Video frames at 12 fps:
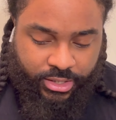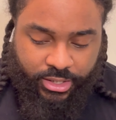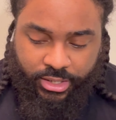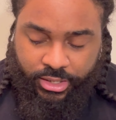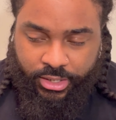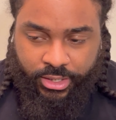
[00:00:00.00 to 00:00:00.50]

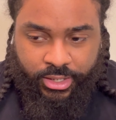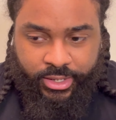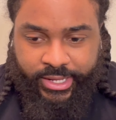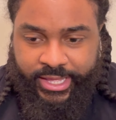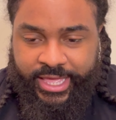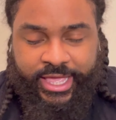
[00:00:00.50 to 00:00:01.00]

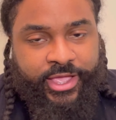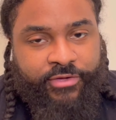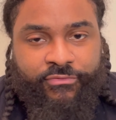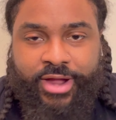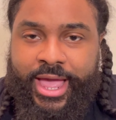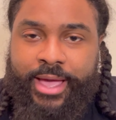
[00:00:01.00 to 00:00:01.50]
hair
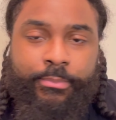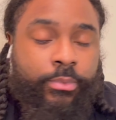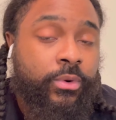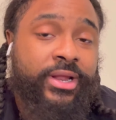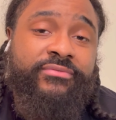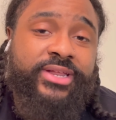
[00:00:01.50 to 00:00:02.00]
wrap,
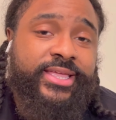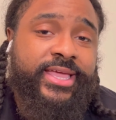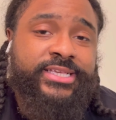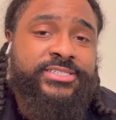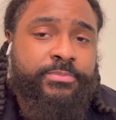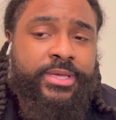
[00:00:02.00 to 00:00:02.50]
whatever the
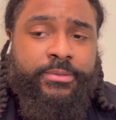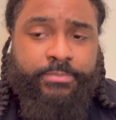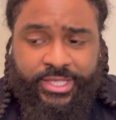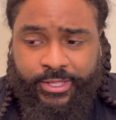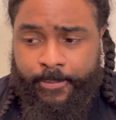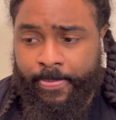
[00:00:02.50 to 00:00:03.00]
case may
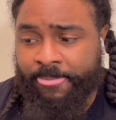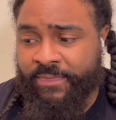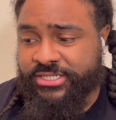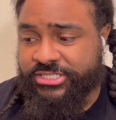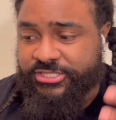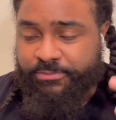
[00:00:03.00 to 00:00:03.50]
be,
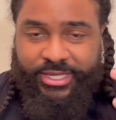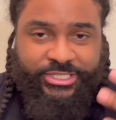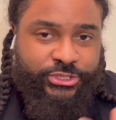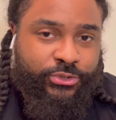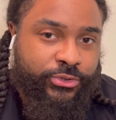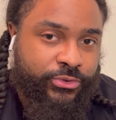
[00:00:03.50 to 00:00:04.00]
just make
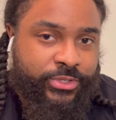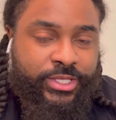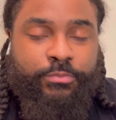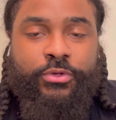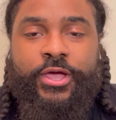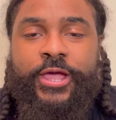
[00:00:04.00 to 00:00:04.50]
sure you
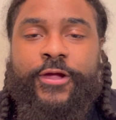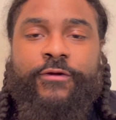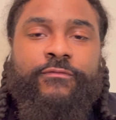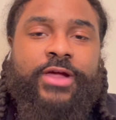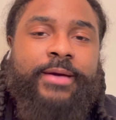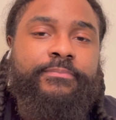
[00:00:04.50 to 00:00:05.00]
keep your hair
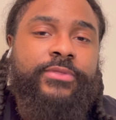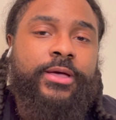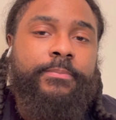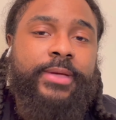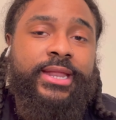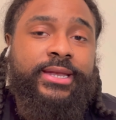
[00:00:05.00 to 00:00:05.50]
wrapped
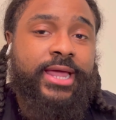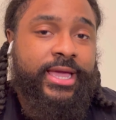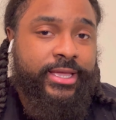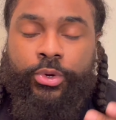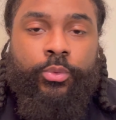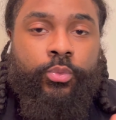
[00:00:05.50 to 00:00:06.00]
up at
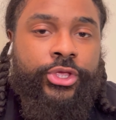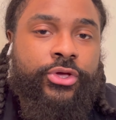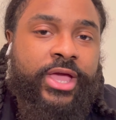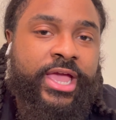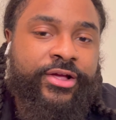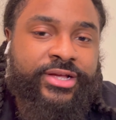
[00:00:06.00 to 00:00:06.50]
night. When your
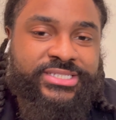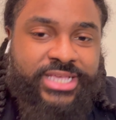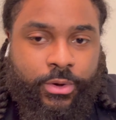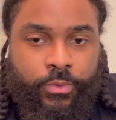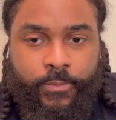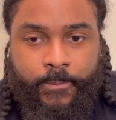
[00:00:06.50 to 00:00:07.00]
hair is
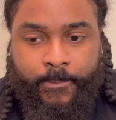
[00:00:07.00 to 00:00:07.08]
out,